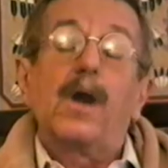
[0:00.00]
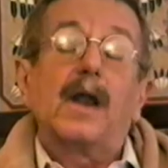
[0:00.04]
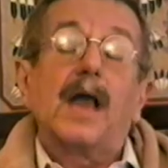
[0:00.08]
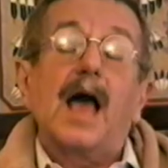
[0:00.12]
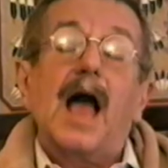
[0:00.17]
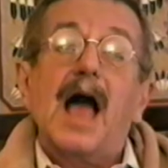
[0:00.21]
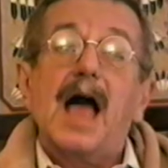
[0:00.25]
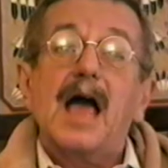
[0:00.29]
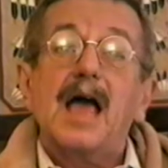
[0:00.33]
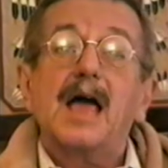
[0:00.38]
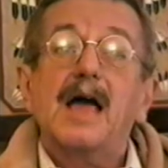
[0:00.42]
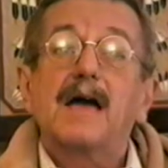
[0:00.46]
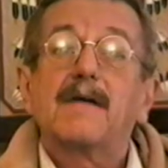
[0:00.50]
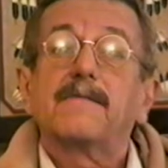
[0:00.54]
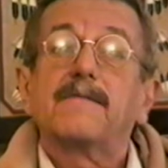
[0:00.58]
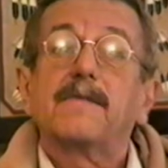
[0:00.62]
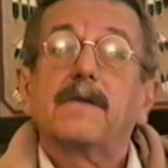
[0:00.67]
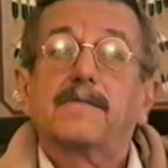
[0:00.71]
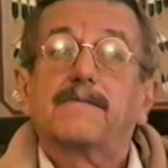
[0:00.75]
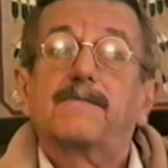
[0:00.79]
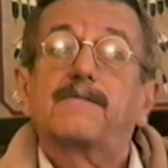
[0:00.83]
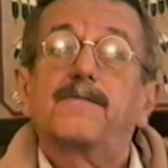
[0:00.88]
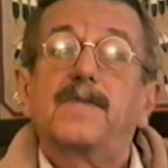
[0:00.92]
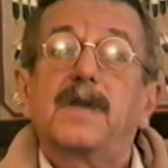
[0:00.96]
Well, I
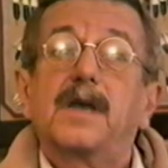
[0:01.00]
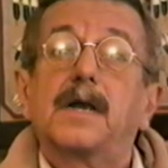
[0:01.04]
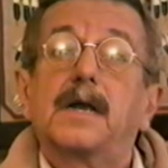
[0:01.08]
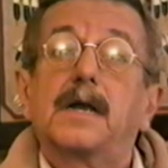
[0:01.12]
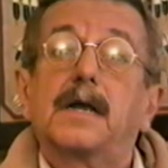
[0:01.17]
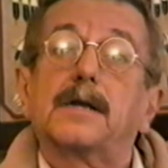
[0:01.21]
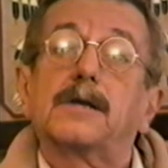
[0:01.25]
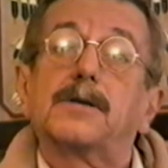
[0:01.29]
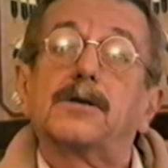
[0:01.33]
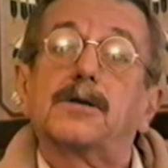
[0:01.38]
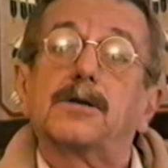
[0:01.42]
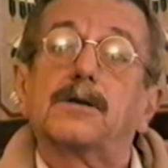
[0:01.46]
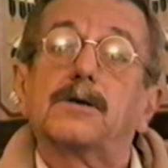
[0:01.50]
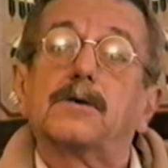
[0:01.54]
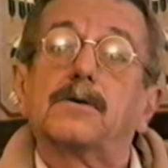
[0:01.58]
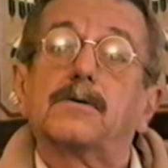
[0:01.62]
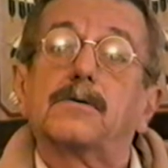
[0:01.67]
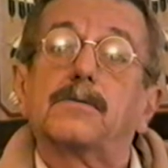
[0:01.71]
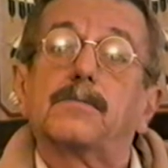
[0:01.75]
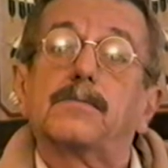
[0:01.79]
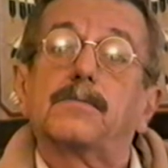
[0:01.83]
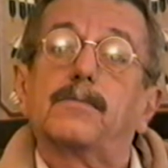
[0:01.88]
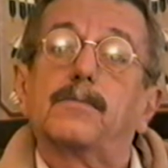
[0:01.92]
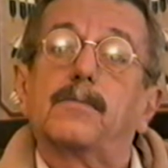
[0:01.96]
have a feeling,
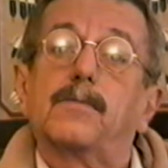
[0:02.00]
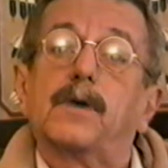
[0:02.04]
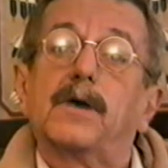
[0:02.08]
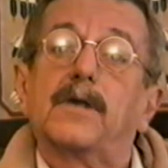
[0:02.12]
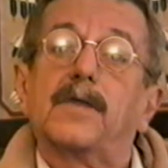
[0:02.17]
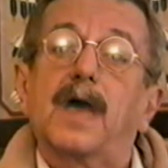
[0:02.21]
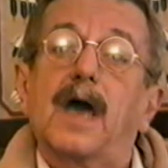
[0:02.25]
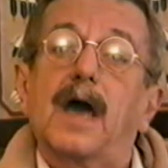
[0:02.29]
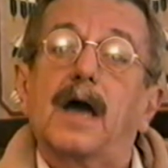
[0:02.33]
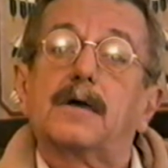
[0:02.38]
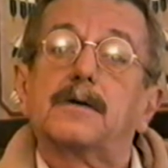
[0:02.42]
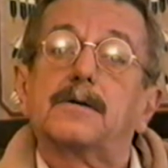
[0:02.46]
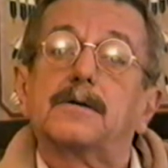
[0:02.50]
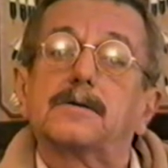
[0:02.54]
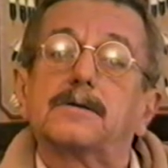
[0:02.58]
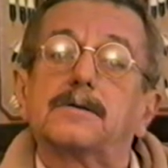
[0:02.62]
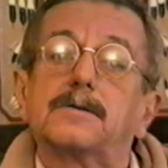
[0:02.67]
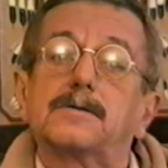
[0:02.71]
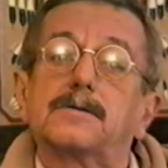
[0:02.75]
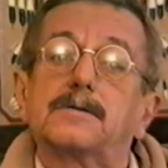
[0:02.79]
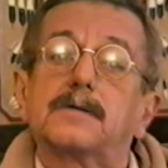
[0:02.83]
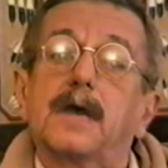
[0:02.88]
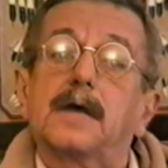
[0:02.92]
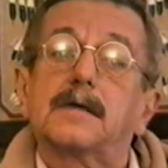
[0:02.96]
too, with
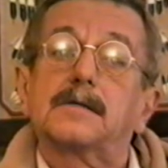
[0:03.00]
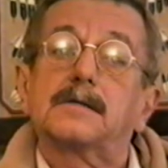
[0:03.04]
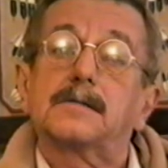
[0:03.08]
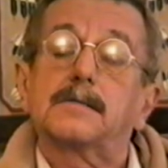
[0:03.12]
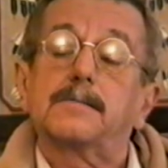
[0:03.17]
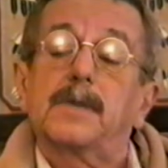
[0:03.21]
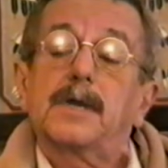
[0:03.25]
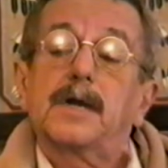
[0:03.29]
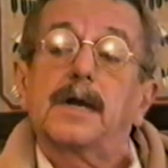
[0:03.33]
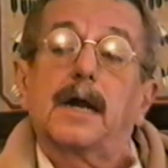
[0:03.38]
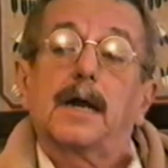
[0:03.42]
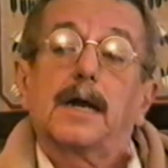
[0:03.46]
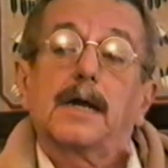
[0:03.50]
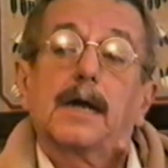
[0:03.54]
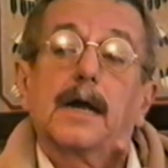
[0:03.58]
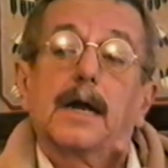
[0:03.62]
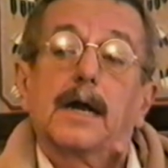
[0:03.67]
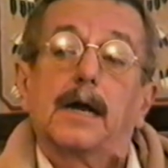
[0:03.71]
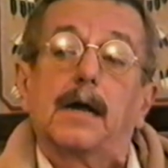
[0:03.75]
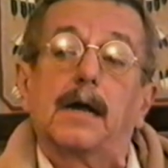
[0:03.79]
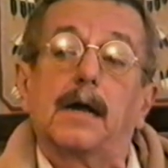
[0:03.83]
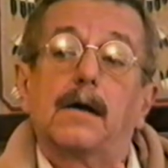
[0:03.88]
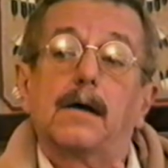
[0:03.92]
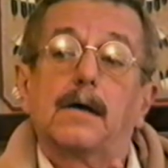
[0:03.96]
actors. That's somebody I
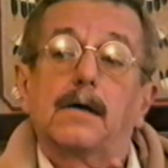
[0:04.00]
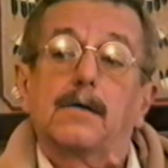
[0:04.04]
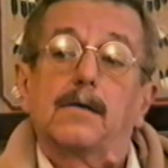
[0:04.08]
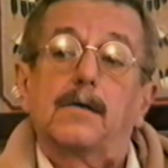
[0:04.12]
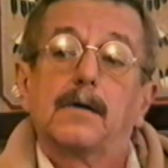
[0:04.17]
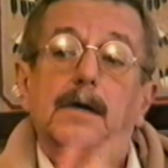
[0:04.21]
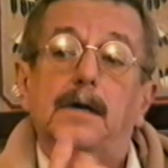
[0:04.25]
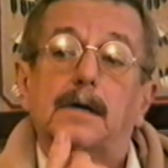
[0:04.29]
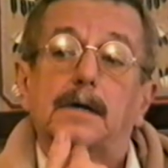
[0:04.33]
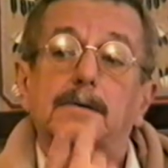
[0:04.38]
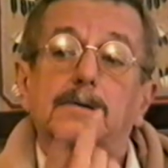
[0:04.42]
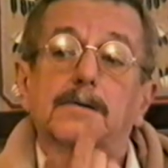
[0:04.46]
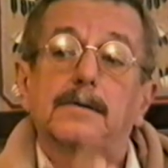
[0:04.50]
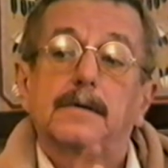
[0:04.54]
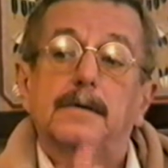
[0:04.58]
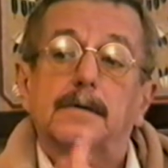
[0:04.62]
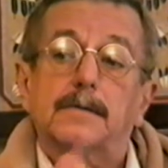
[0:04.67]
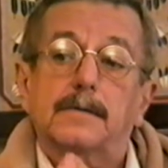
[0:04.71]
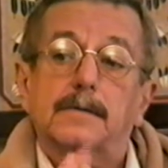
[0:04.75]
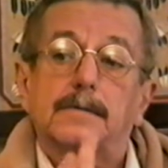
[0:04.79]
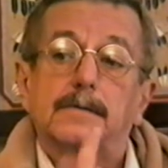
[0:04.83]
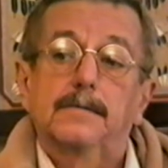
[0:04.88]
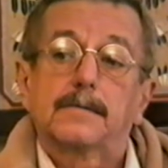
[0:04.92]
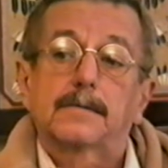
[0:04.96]
can get along with.
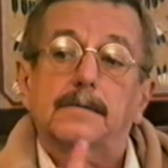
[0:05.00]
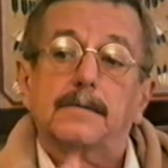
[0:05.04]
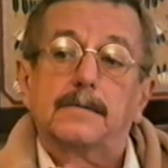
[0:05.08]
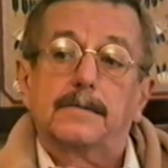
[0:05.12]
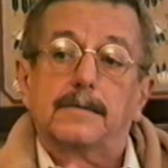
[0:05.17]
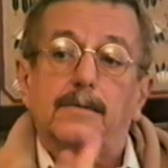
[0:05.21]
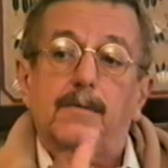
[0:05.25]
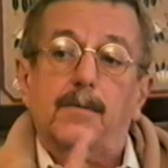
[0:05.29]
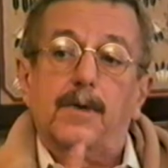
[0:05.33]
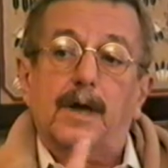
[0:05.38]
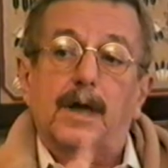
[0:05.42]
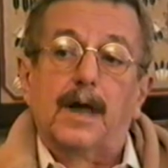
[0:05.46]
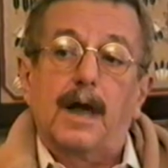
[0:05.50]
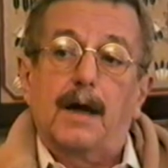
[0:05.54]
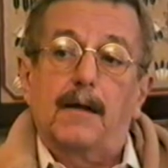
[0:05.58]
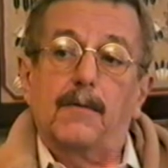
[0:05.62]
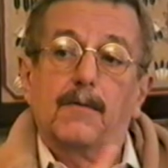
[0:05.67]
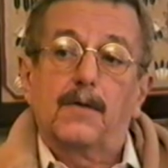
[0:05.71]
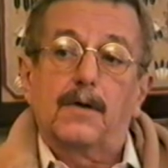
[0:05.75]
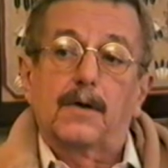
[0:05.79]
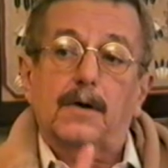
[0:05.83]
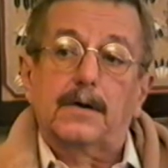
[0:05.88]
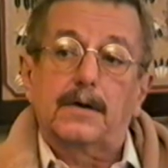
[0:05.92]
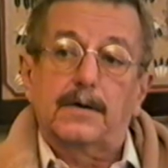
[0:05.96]
The way
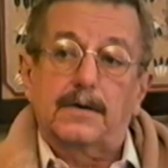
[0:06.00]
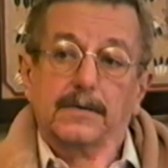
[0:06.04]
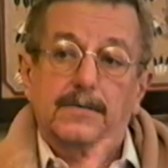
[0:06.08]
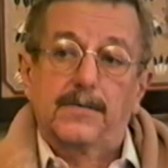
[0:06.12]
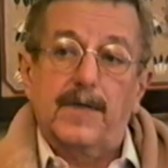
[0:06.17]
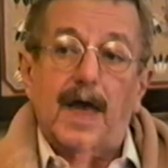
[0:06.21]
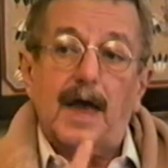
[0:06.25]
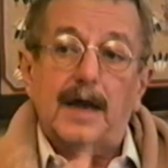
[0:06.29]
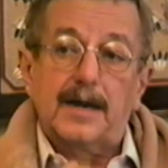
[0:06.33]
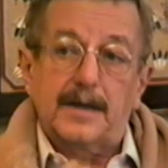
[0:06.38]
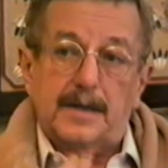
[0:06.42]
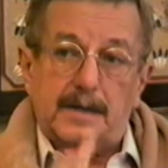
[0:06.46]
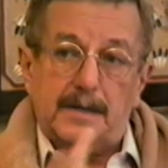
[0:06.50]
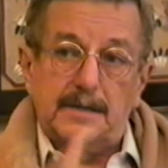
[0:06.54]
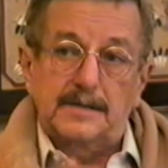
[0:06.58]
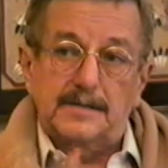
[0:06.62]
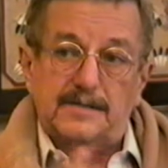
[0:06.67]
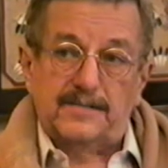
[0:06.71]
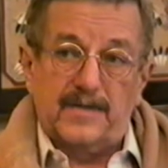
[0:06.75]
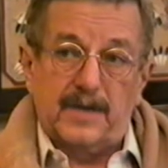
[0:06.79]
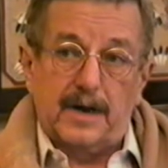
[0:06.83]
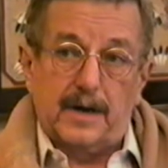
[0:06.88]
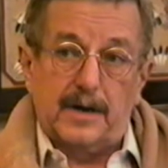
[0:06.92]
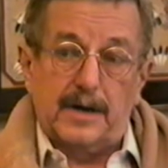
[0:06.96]
I work, that
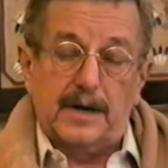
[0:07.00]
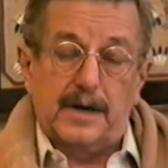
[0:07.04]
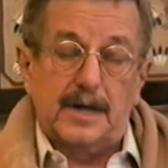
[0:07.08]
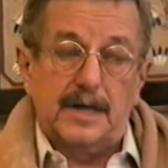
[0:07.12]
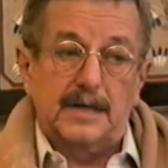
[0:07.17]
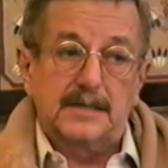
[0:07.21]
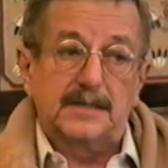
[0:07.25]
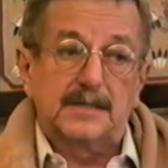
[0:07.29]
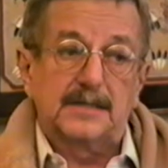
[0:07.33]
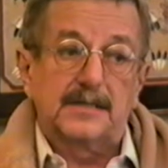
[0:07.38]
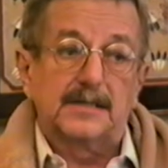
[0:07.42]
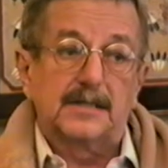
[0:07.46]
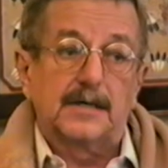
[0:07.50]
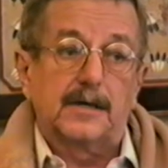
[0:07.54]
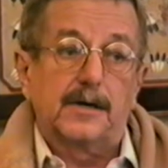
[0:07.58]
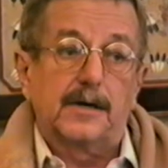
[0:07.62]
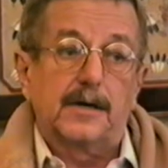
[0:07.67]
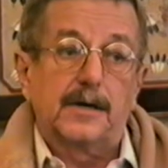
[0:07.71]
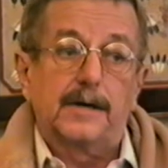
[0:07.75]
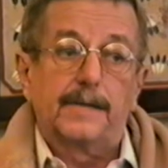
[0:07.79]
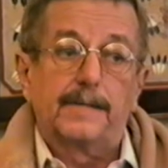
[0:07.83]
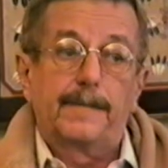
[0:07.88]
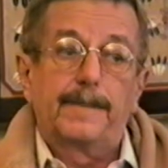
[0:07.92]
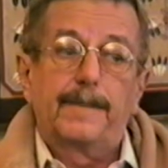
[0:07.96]
is very
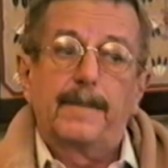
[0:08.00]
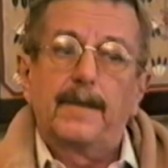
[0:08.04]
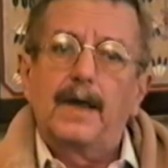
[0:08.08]
necessary.